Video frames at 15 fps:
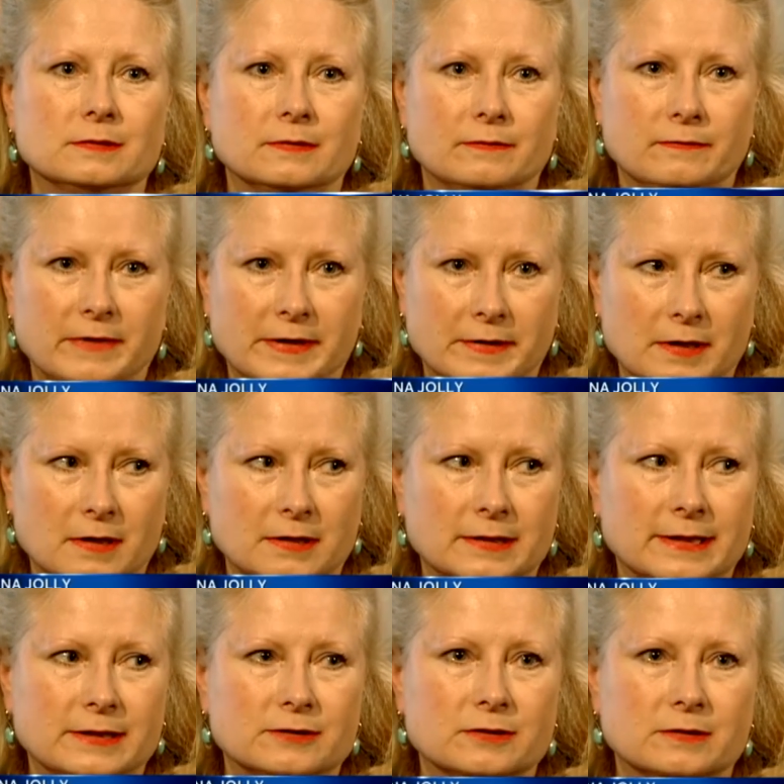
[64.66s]
very hot
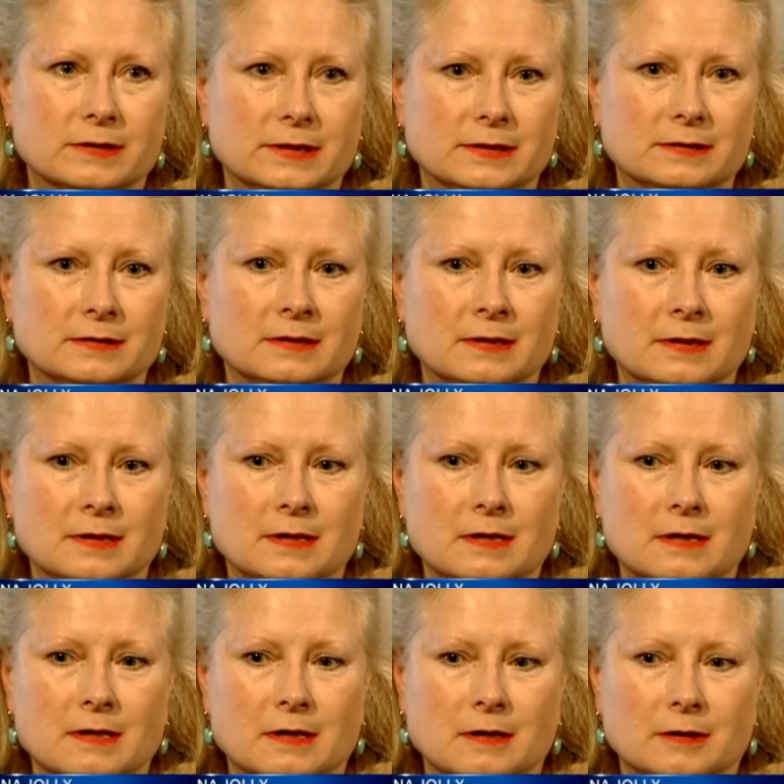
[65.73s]
natured, and
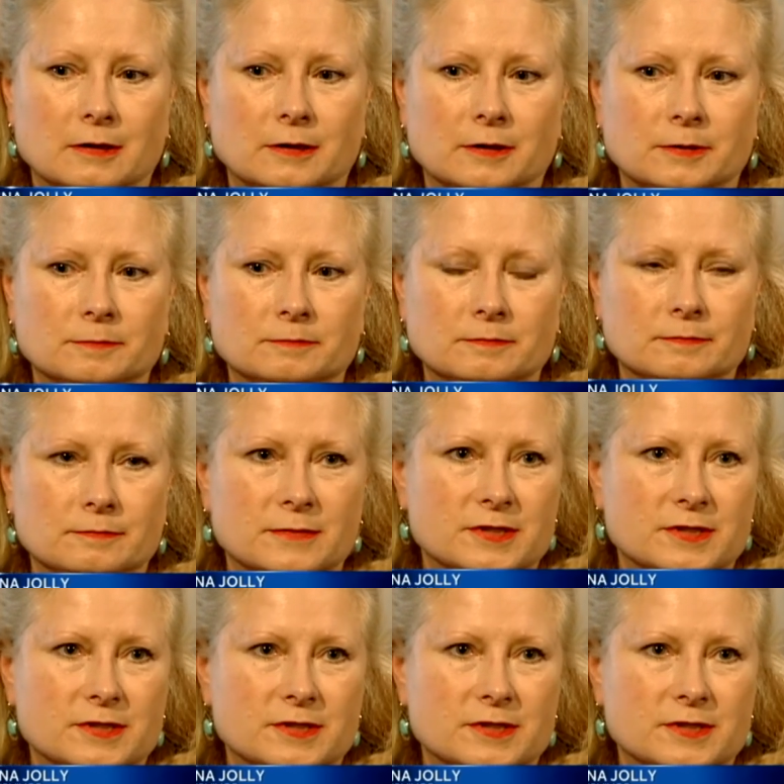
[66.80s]
um,